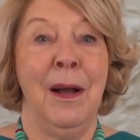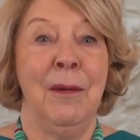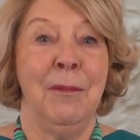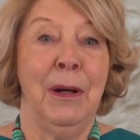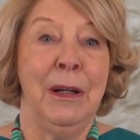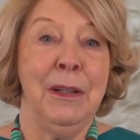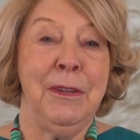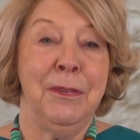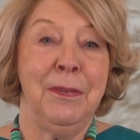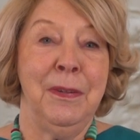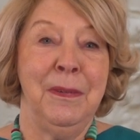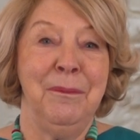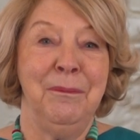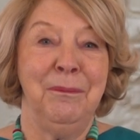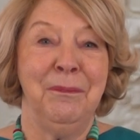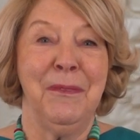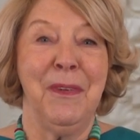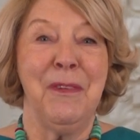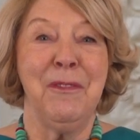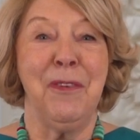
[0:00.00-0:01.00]
But
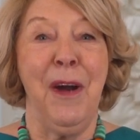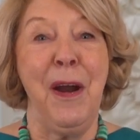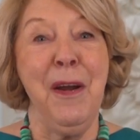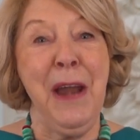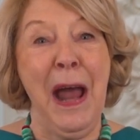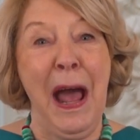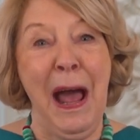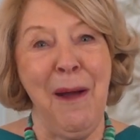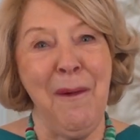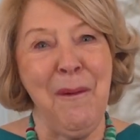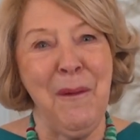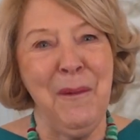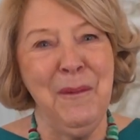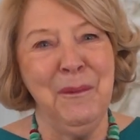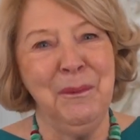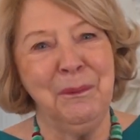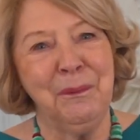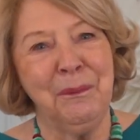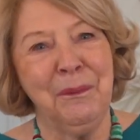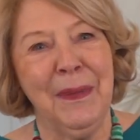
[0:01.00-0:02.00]
for now,
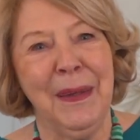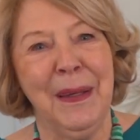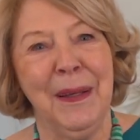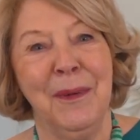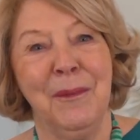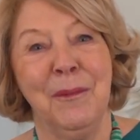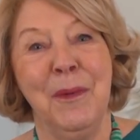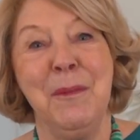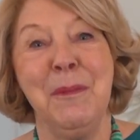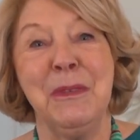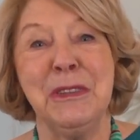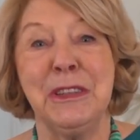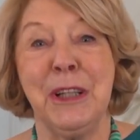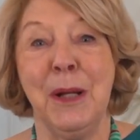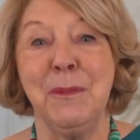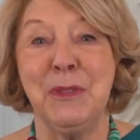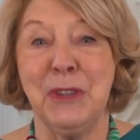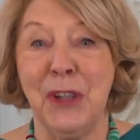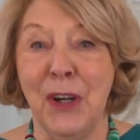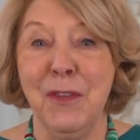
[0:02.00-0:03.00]
we must
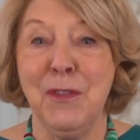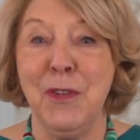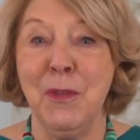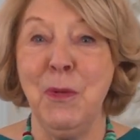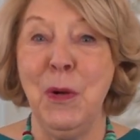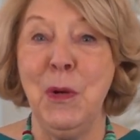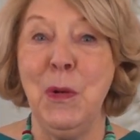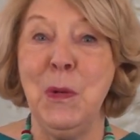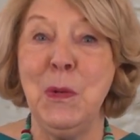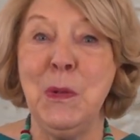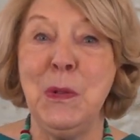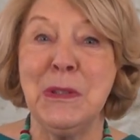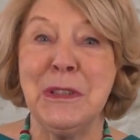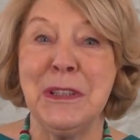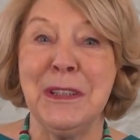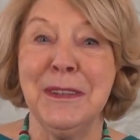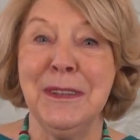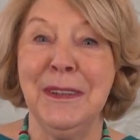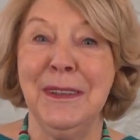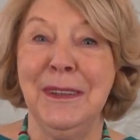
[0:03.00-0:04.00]
observe the
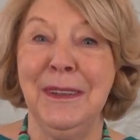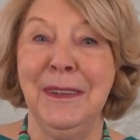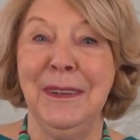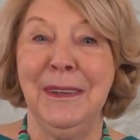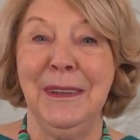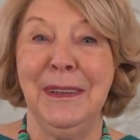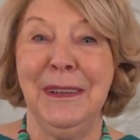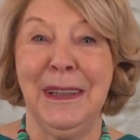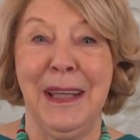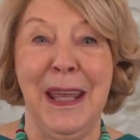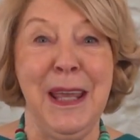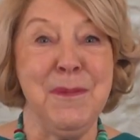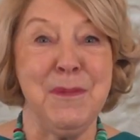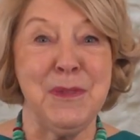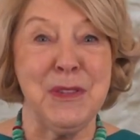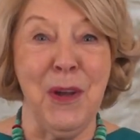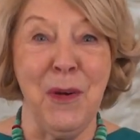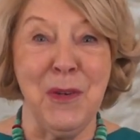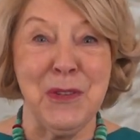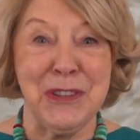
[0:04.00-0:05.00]
rules, keep
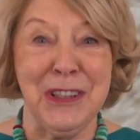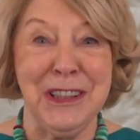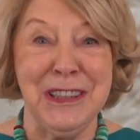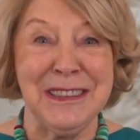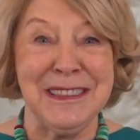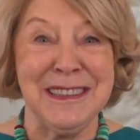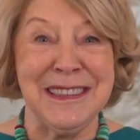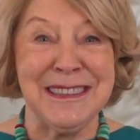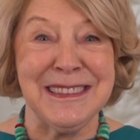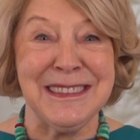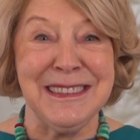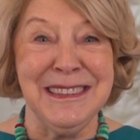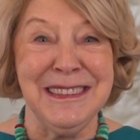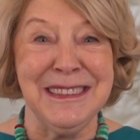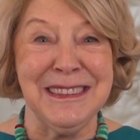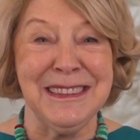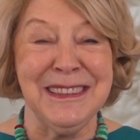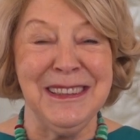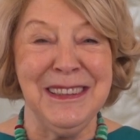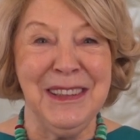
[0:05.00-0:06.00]
socially
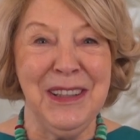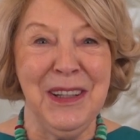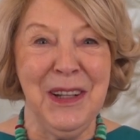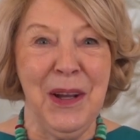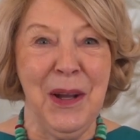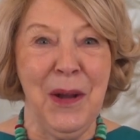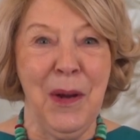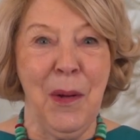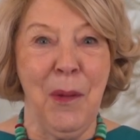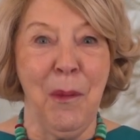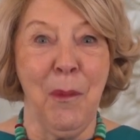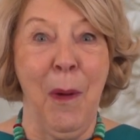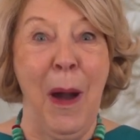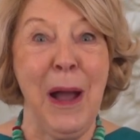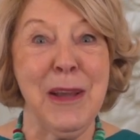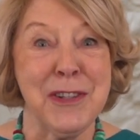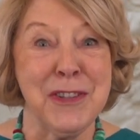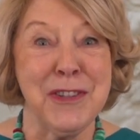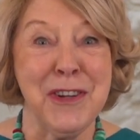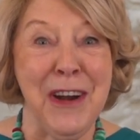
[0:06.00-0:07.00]
distant,
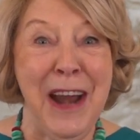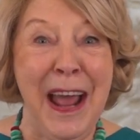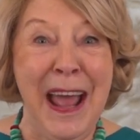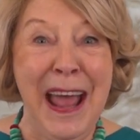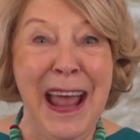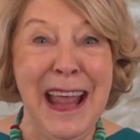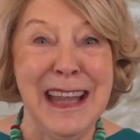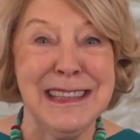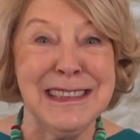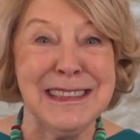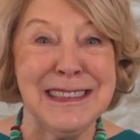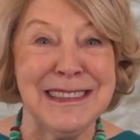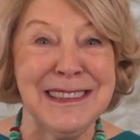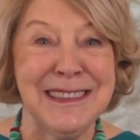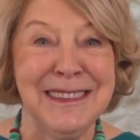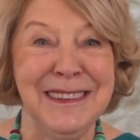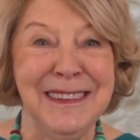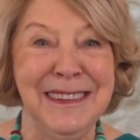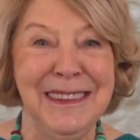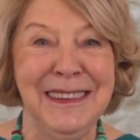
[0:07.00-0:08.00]
wash your hands,
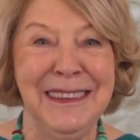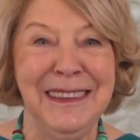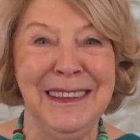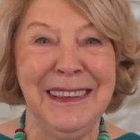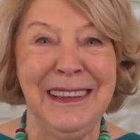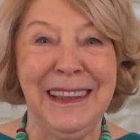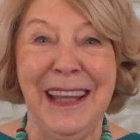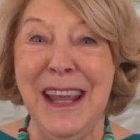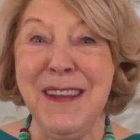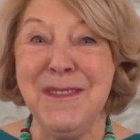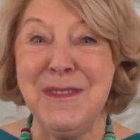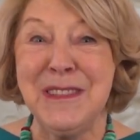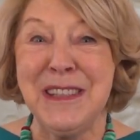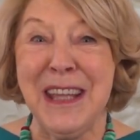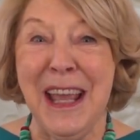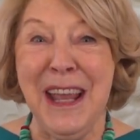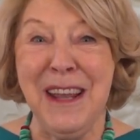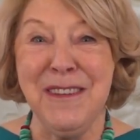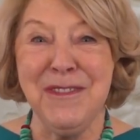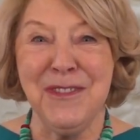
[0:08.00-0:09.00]
keep
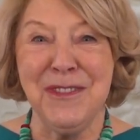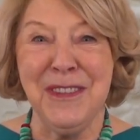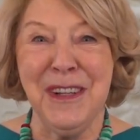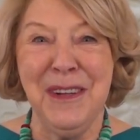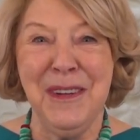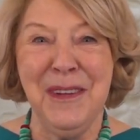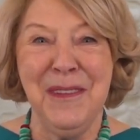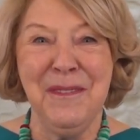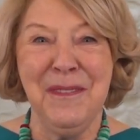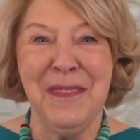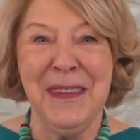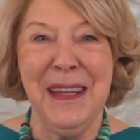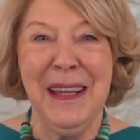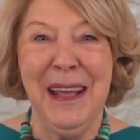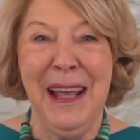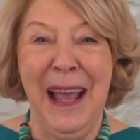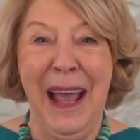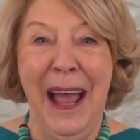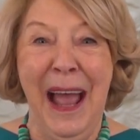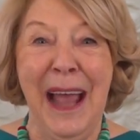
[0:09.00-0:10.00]
safe,
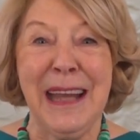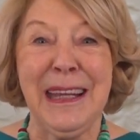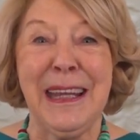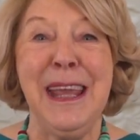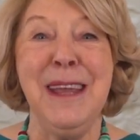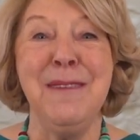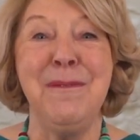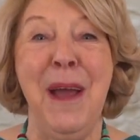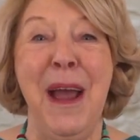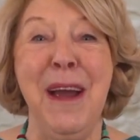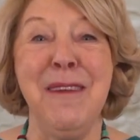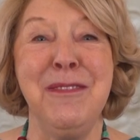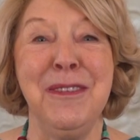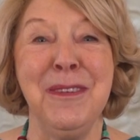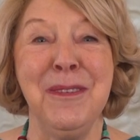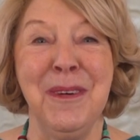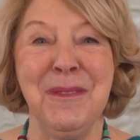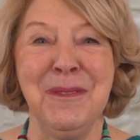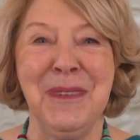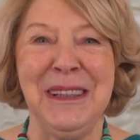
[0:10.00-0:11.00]
and keep
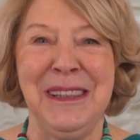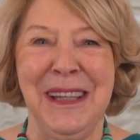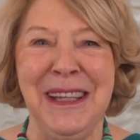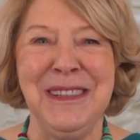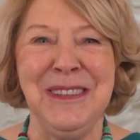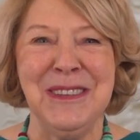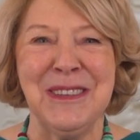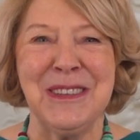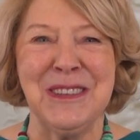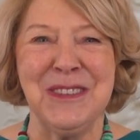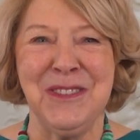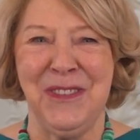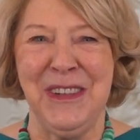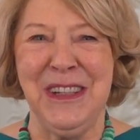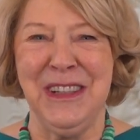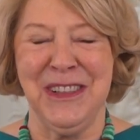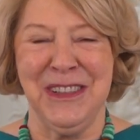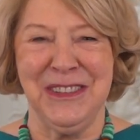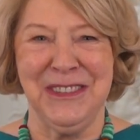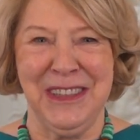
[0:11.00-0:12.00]
everyone within your
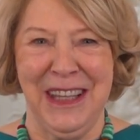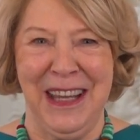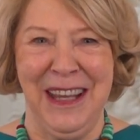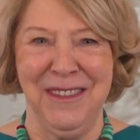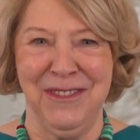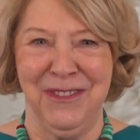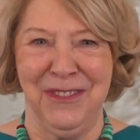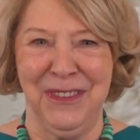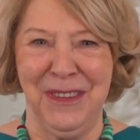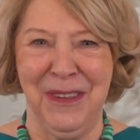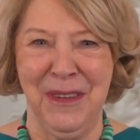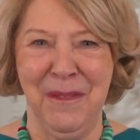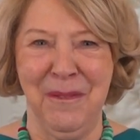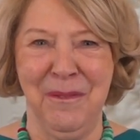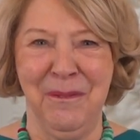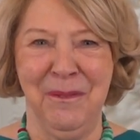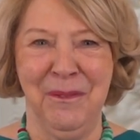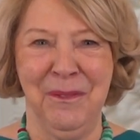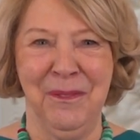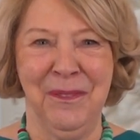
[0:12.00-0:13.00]
sphere safe.
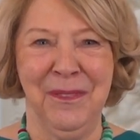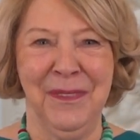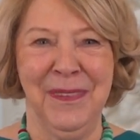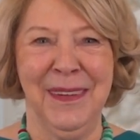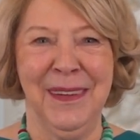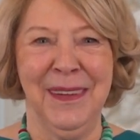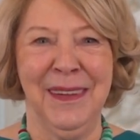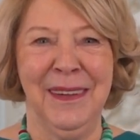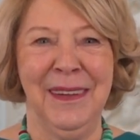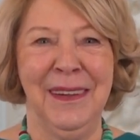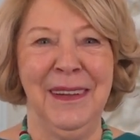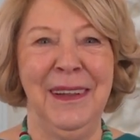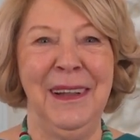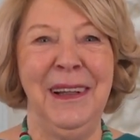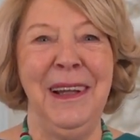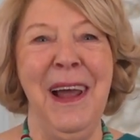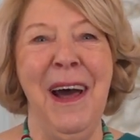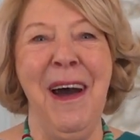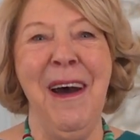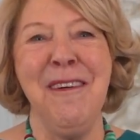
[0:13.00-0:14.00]

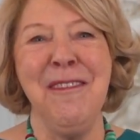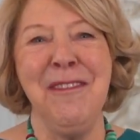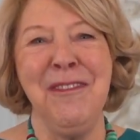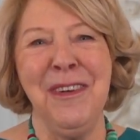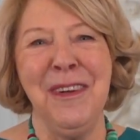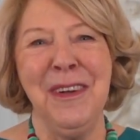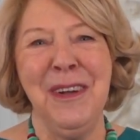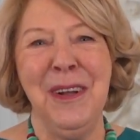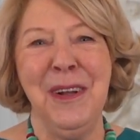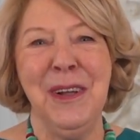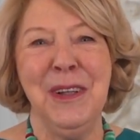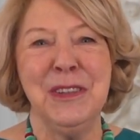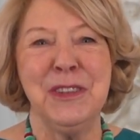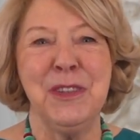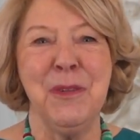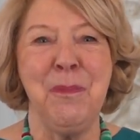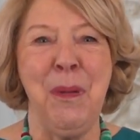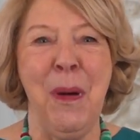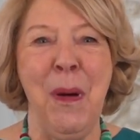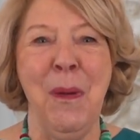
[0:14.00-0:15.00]
Love,
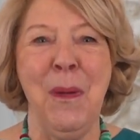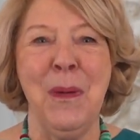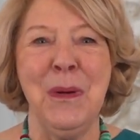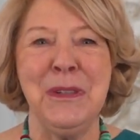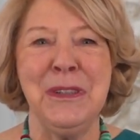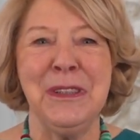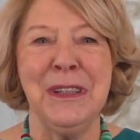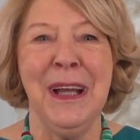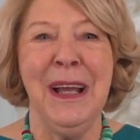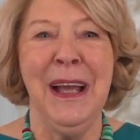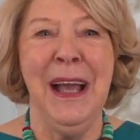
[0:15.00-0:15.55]
support,